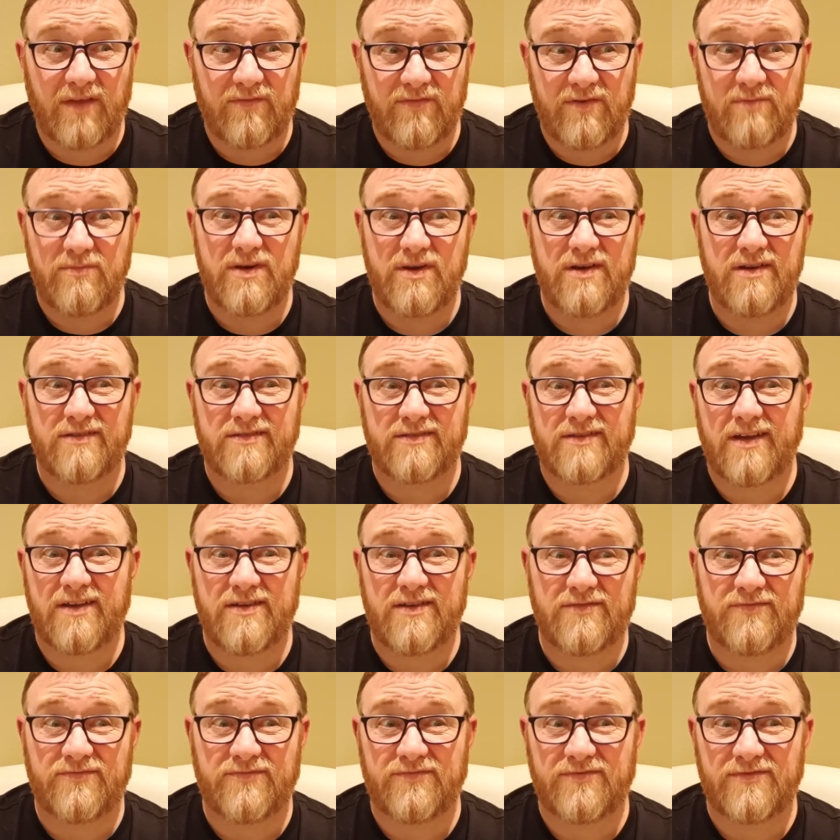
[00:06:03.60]
If you mean it's
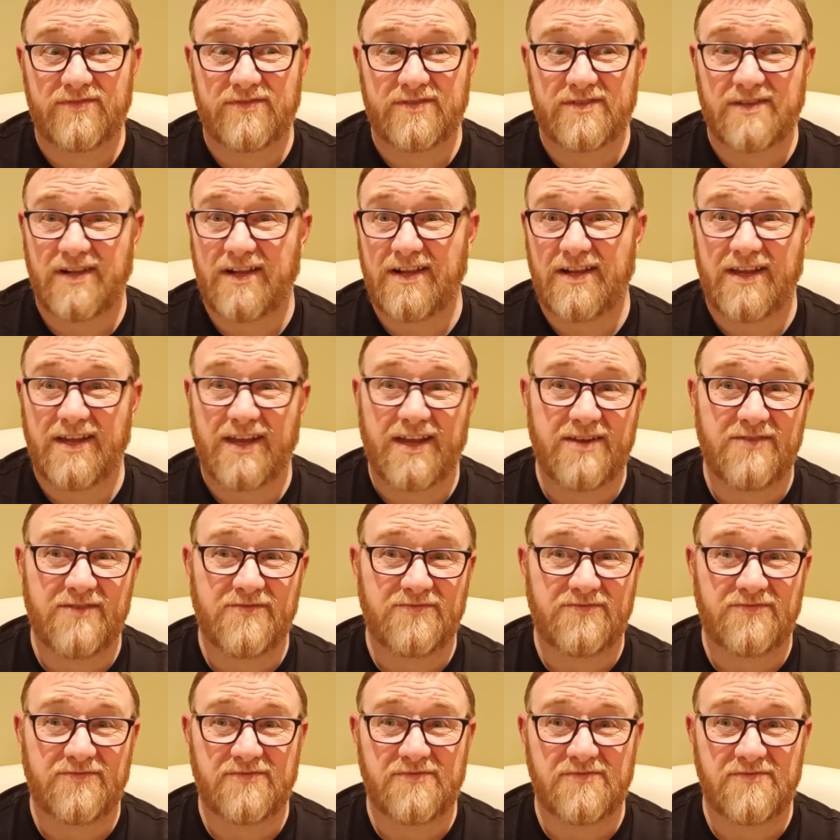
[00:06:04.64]
kind of slightly kind
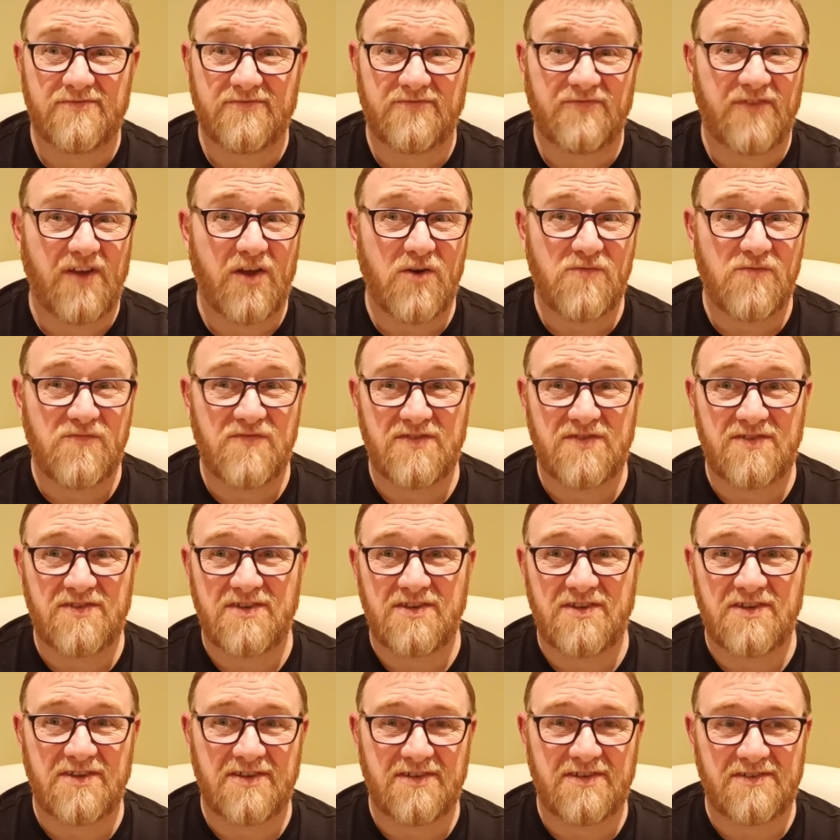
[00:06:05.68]
of
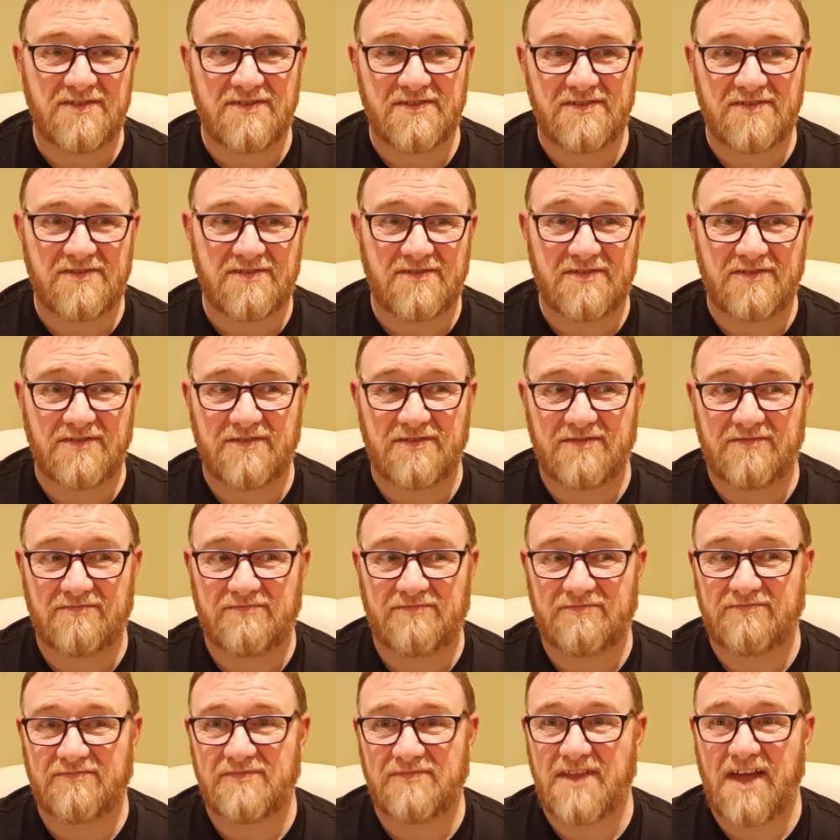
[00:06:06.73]
velvety and
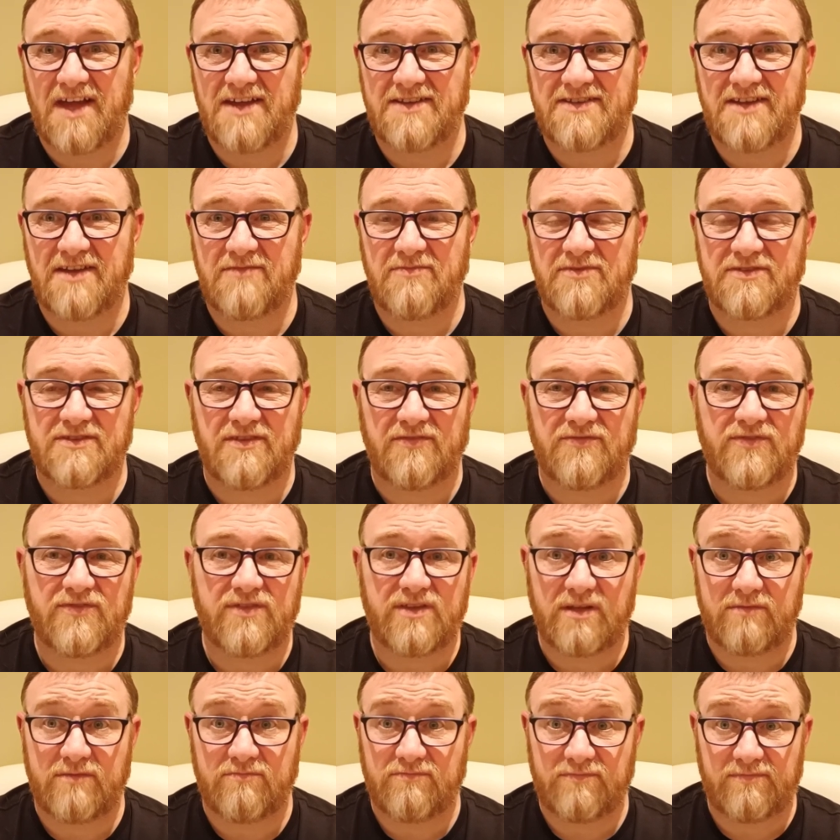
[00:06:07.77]
that type of stuff,
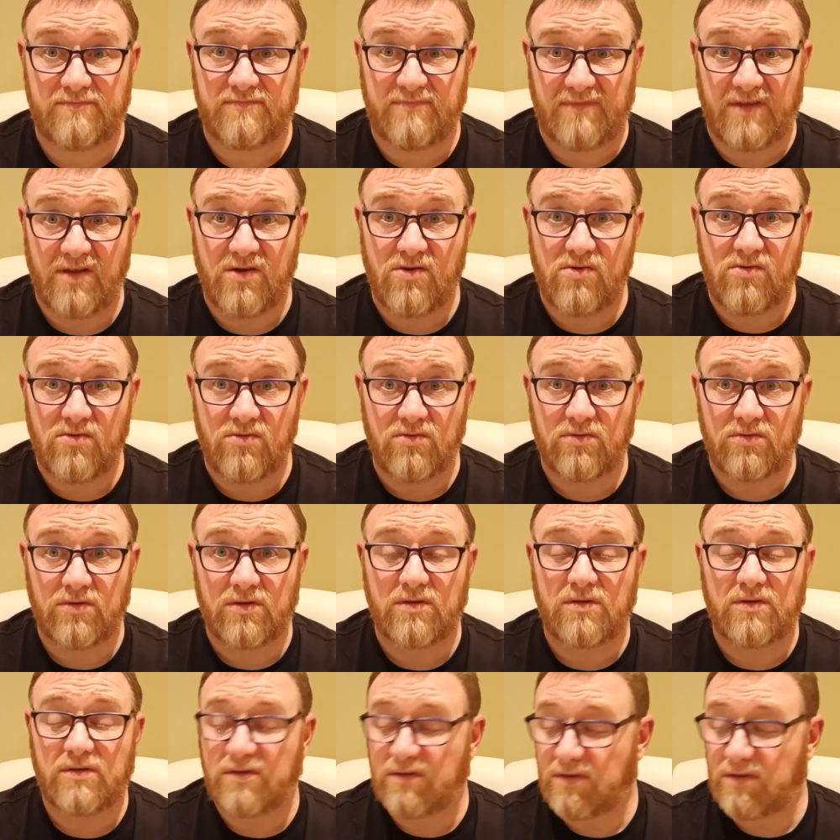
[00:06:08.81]
then no.
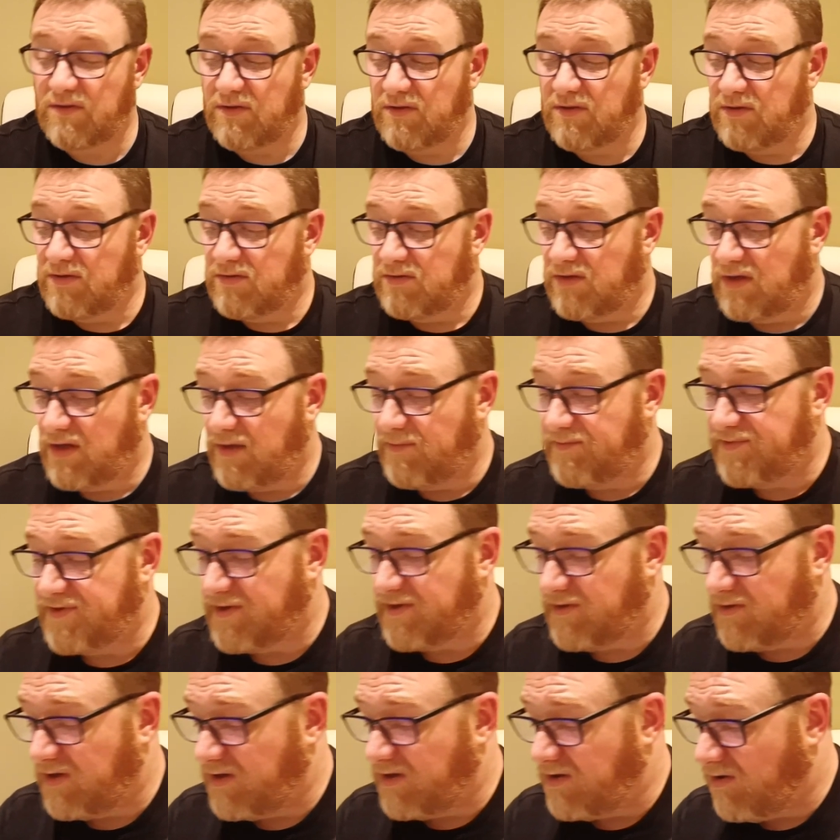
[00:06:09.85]

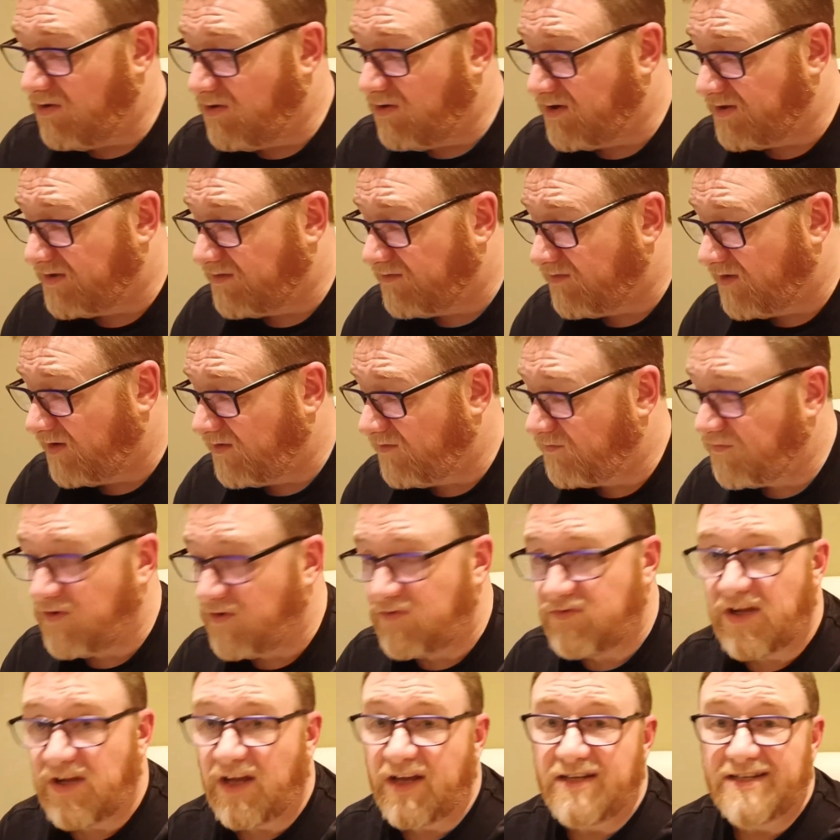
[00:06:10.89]
Absolutely not. It
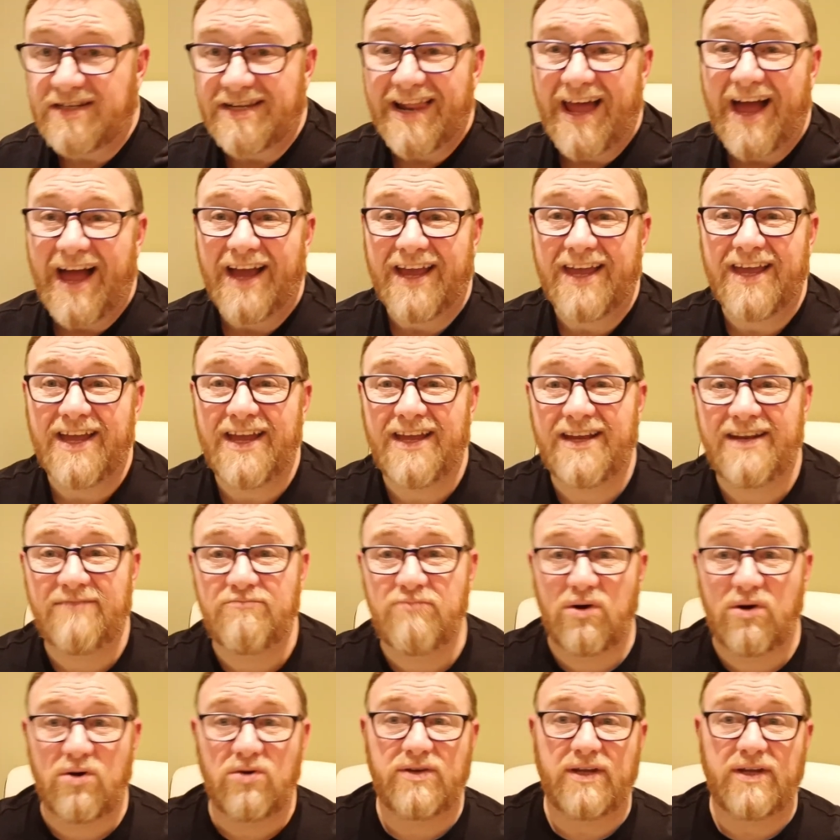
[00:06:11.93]
feels like it's lacking
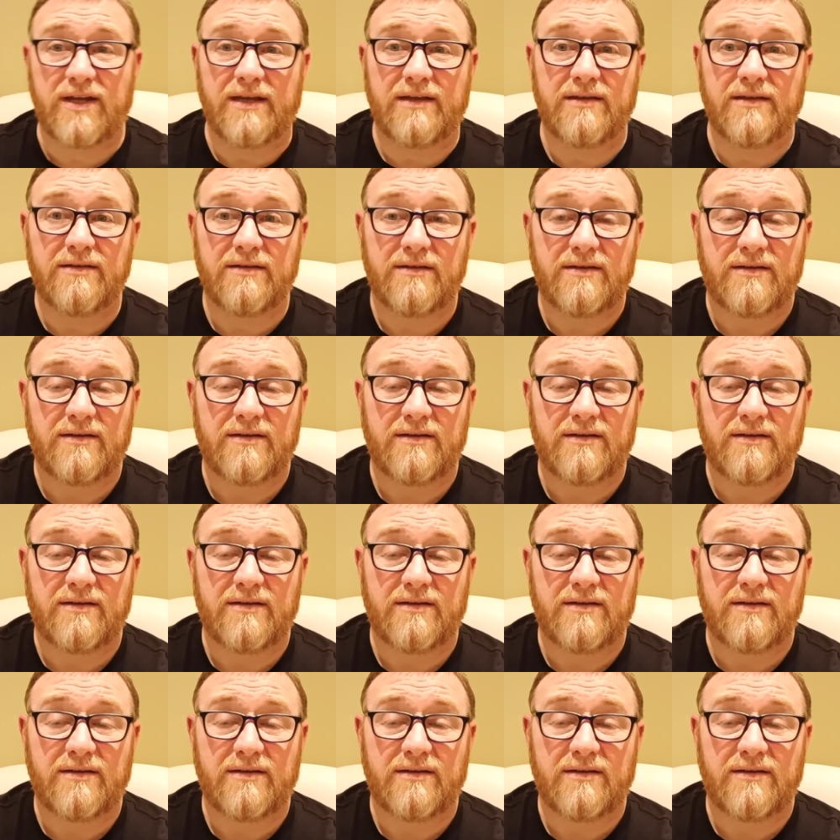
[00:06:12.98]
in body.